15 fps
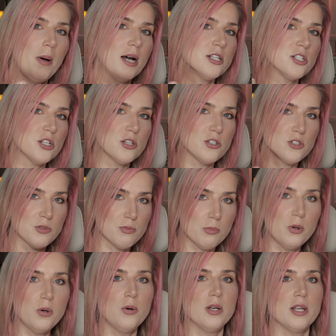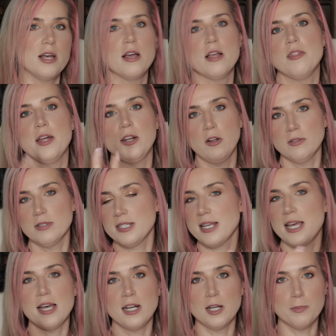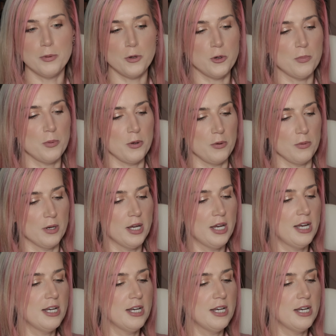much smaller than on, say, a Labubu.